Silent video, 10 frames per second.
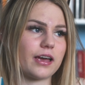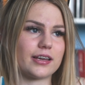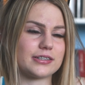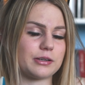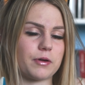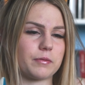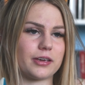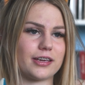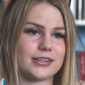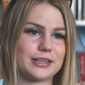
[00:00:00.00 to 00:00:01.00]
I guess I probably
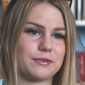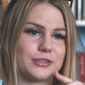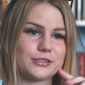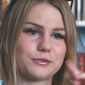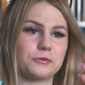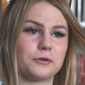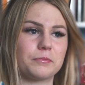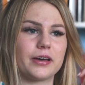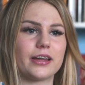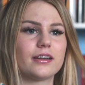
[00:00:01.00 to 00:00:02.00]
can't say which school,
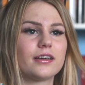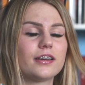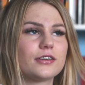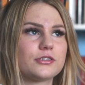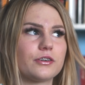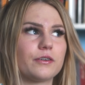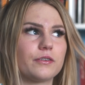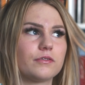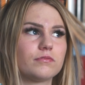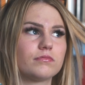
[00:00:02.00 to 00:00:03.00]
but so